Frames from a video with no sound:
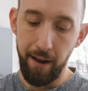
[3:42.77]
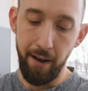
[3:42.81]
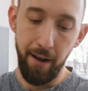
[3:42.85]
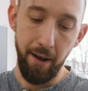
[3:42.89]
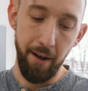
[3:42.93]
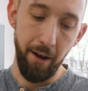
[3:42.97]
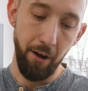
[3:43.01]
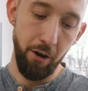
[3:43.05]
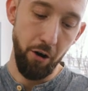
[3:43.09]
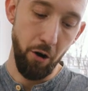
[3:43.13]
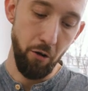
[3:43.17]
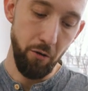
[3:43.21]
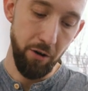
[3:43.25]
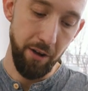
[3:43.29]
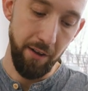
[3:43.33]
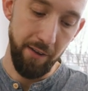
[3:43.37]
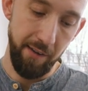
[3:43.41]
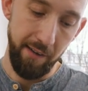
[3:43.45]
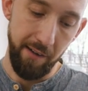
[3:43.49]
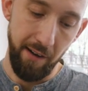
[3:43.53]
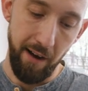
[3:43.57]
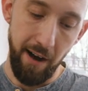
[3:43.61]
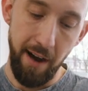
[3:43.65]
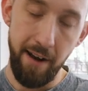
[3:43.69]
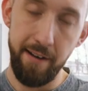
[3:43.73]
uh, coated
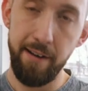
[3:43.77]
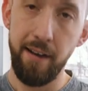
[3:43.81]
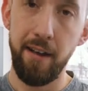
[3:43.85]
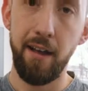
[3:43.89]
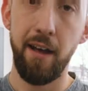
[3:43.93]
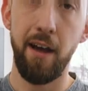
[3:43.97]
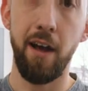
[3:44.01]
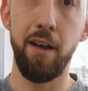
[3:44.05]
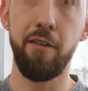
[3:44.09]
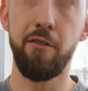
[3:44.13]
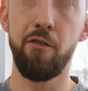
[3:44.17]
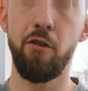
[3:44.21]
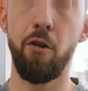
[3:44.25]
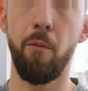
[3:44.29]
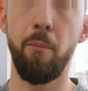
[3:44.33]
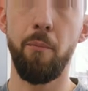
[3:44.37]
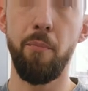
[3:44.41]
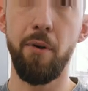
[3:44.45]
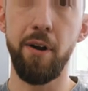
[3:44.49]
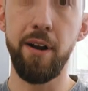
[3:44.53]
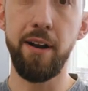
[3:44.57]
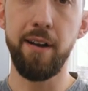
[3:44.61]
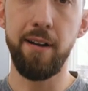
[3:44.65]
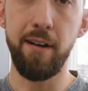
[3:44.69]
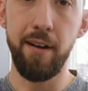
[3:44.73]
side is
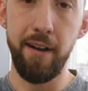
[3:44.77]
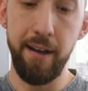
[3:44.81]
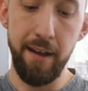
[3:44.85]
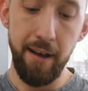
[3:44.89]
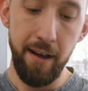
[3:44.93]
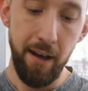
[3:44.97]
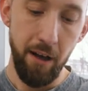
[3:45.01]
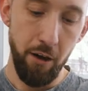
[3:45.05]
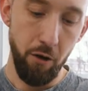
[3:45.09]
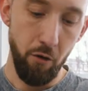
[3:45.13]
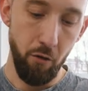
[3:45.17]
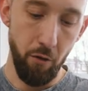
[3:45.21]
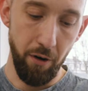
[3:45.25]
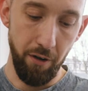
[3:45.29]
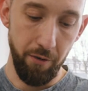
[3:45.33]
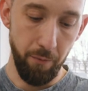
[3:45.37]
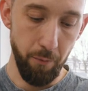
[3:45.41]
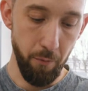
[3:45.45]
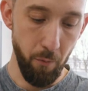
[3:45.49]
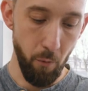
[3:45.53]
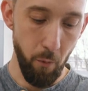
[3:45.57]
completely crisp